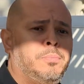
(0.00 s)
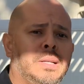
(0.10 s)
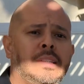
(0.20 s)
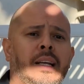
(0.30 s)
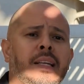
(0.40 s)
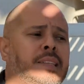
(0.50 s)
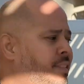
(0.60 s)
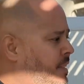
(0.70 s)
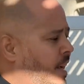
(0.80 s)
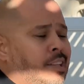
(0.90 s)
That's basically
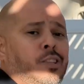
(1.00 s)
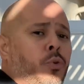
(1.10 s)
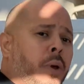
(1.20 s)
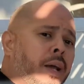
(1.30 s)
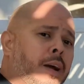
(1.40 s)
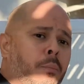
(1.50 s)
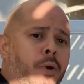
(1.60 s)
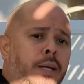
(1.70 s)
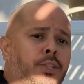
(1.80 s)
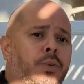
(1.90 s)
debt to
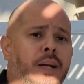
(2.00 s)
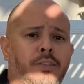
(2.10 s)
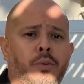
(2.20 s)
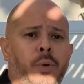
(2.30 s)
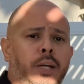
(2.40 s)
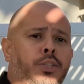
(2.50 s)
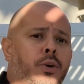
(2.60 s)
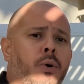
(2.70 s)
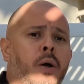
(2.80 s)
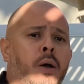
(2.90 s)
income ratio. That's the
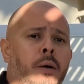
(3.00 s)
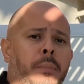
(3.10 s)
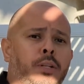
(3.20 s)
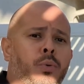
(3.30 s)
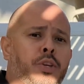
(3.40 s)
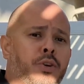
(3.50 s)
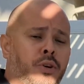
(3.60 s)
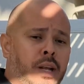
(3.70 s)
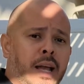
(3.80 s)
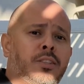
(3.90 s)
ratio between
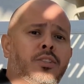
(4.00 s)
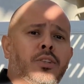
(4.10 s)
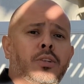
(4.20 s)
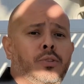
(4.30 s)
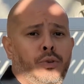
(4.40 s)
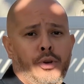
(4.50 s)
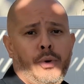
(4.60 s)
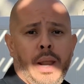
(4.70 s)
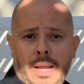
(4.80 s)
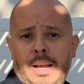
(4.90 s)
your debts to
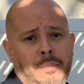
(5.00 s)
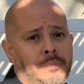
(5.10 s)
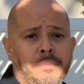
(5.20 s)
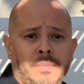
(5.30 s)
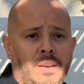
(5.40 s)
your income.